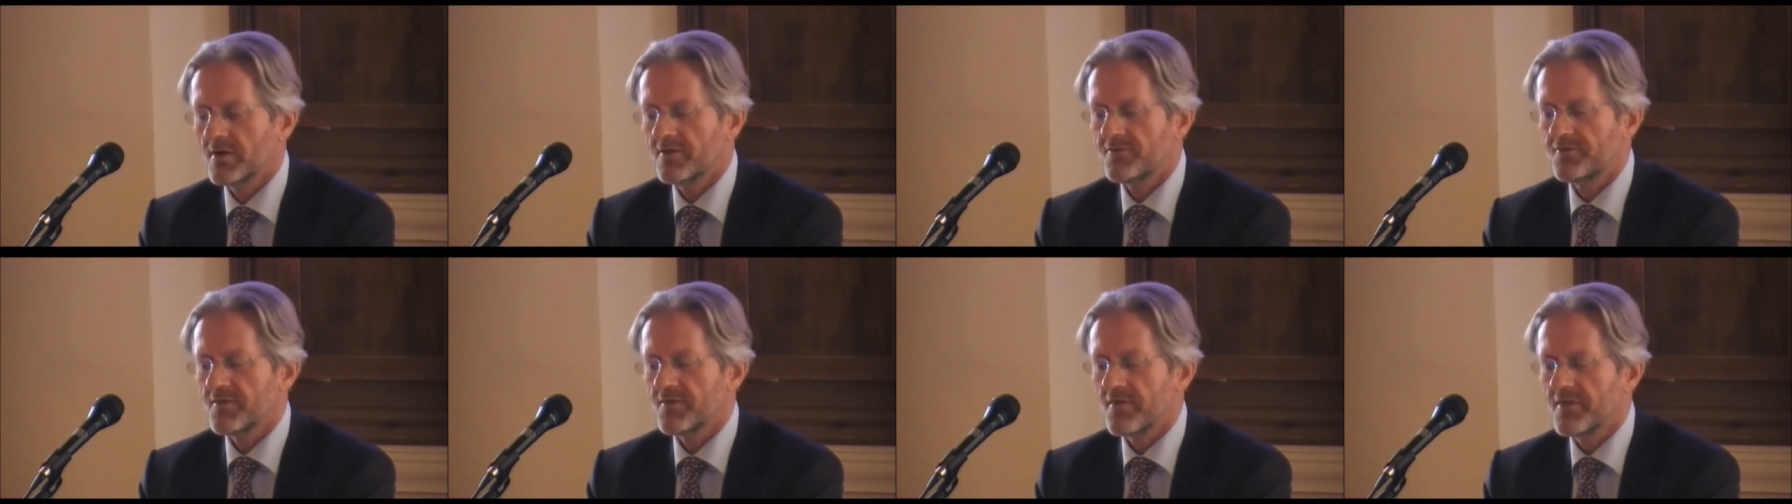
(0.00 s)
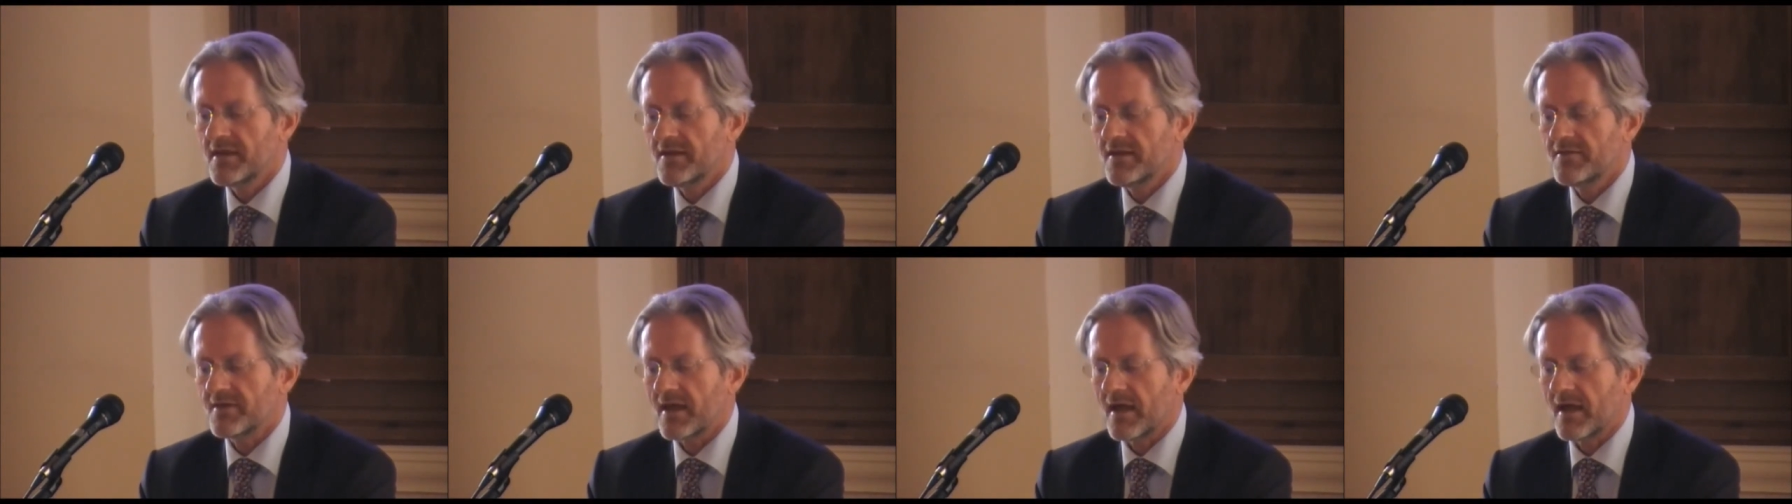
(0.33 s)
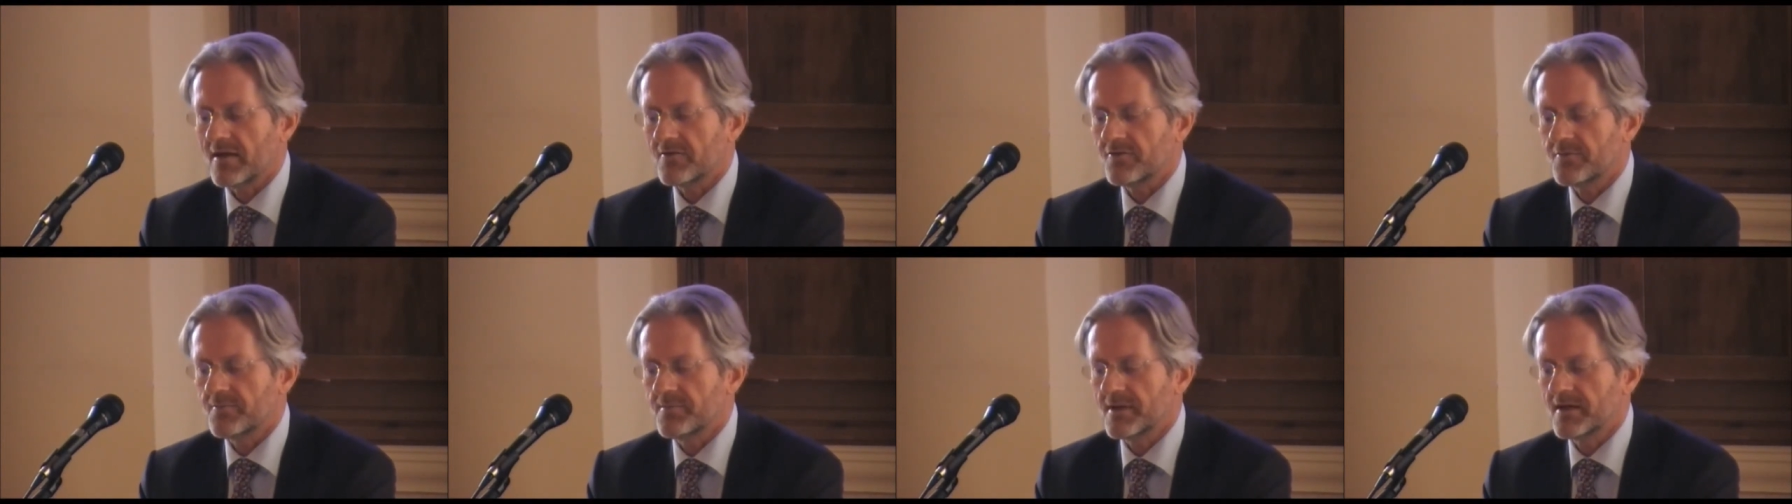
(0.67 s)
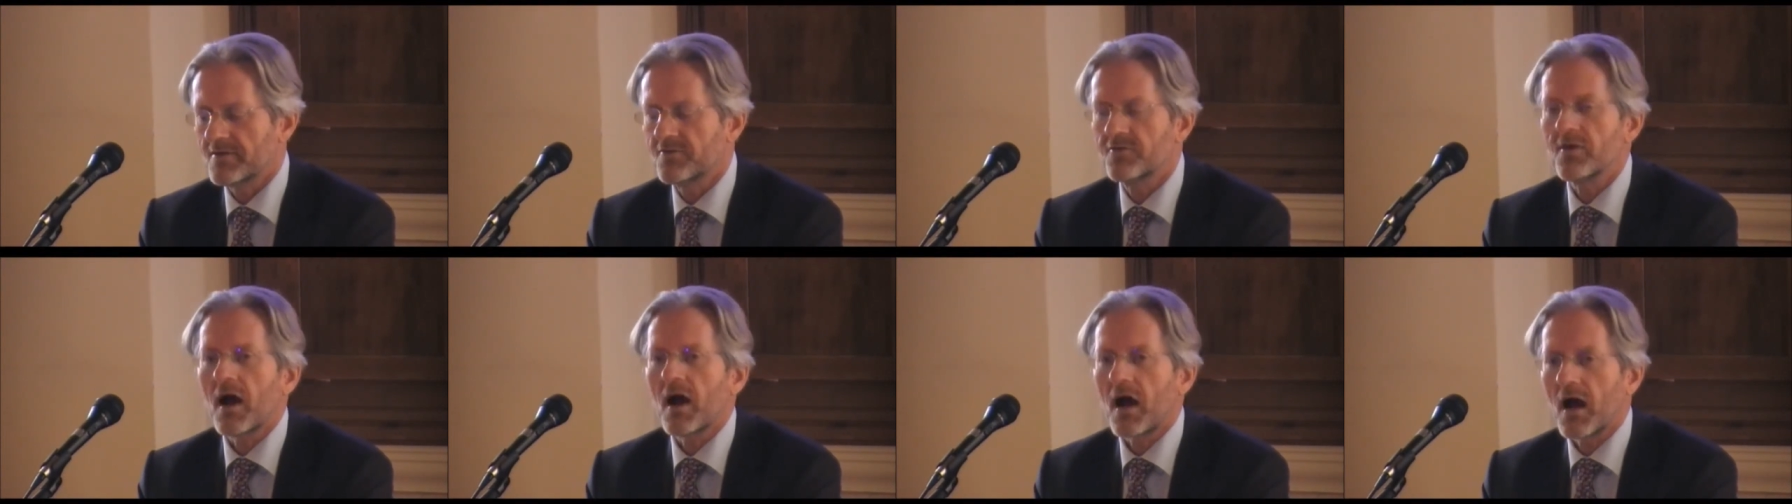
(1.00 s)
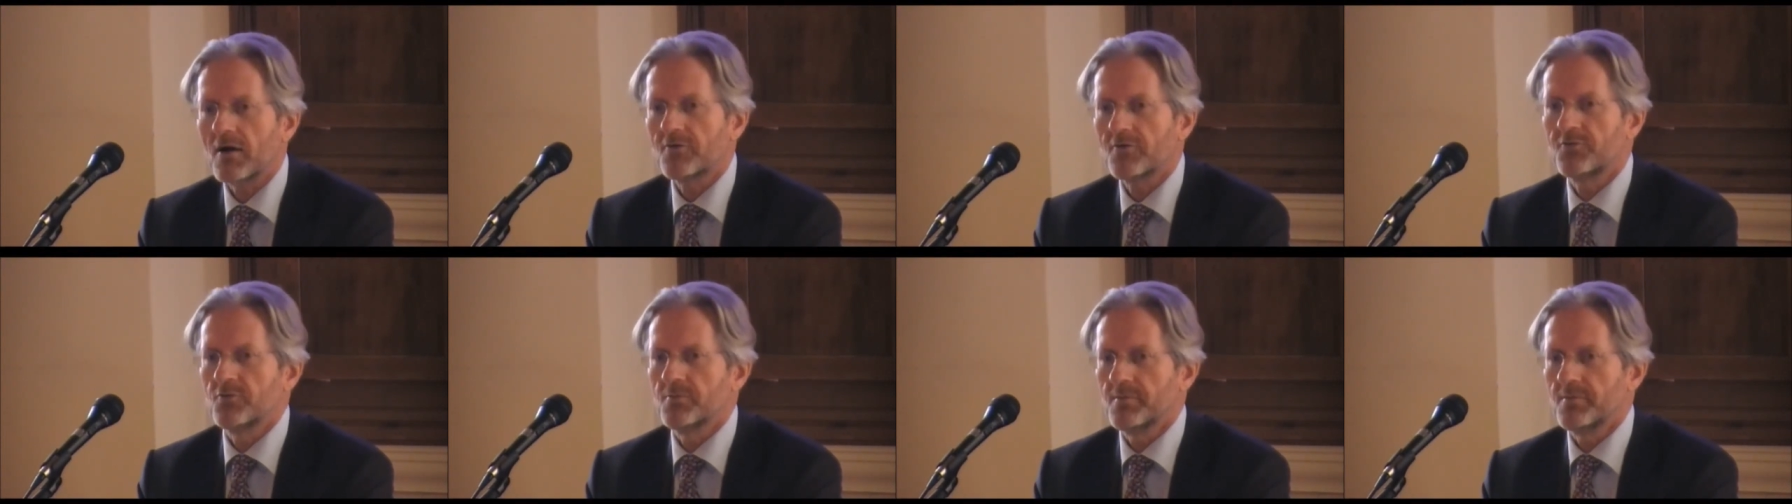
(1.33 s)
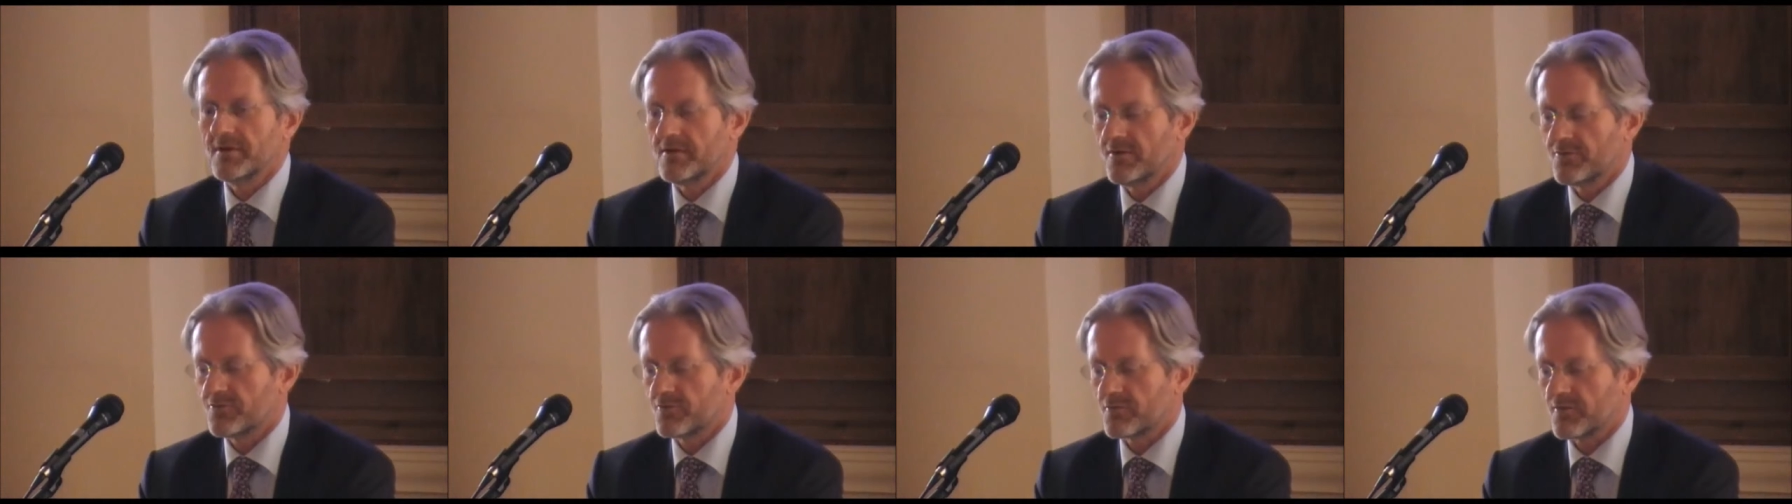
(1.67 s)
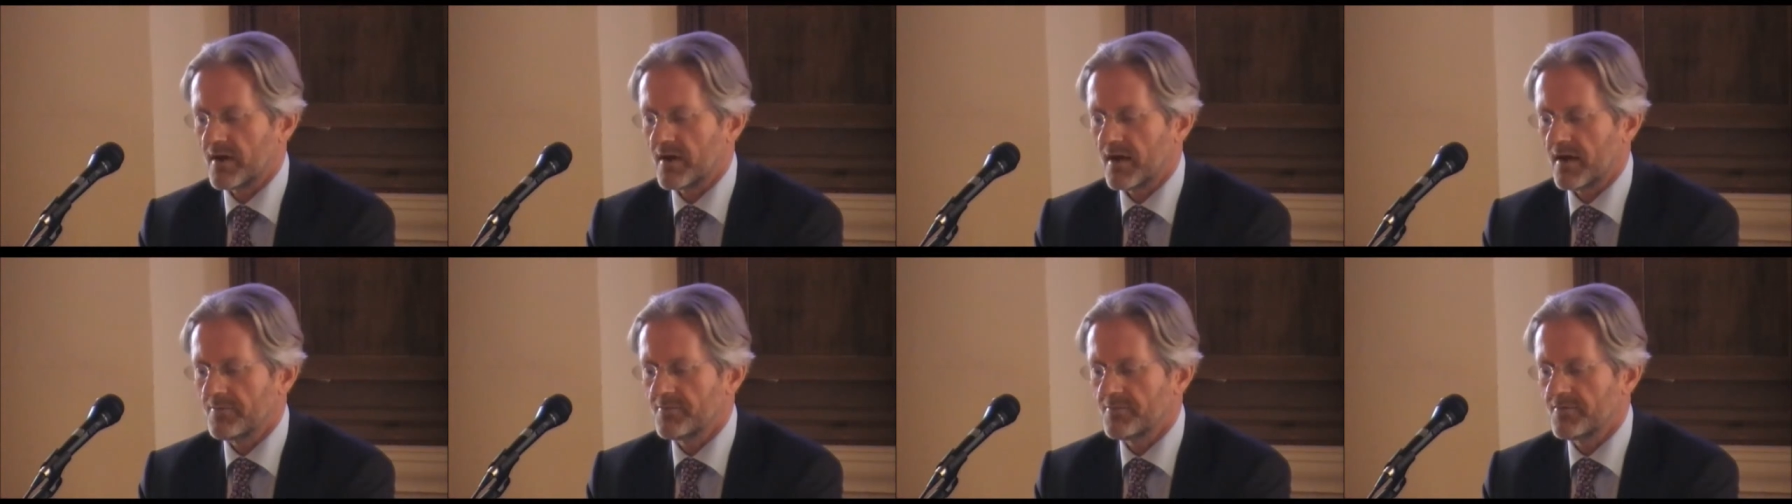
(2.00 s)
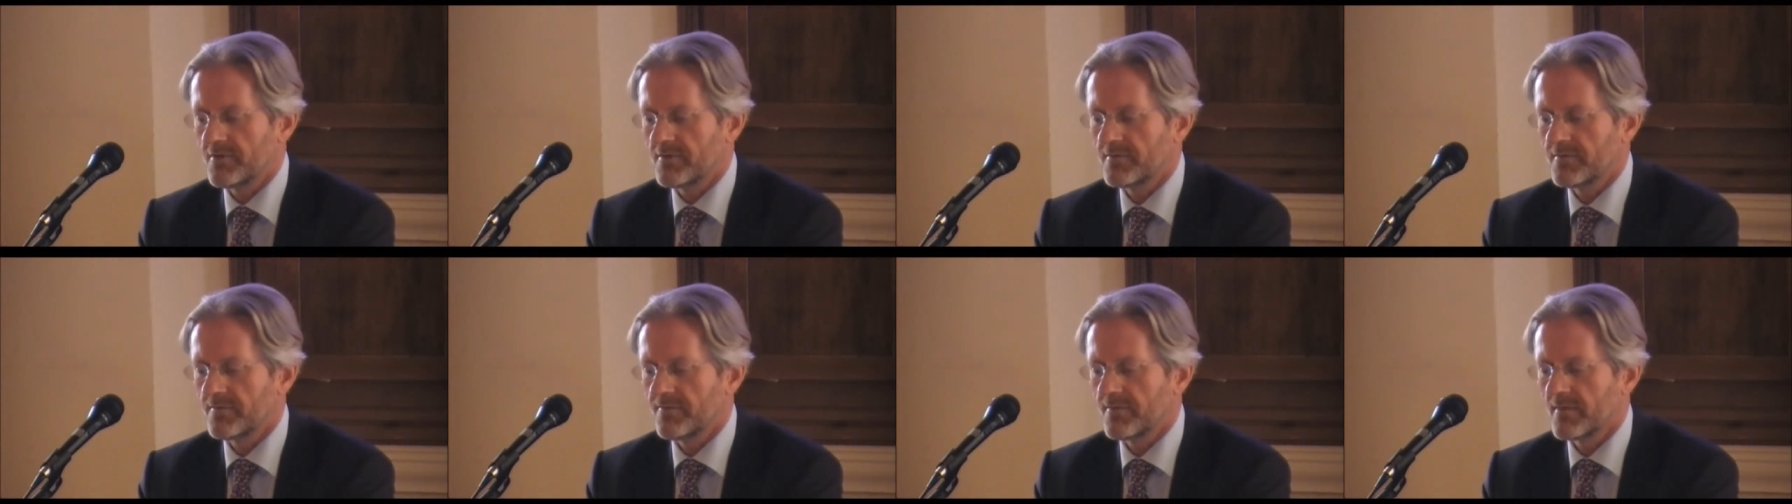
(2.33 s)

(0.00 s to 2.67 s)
which these aspects are to be described,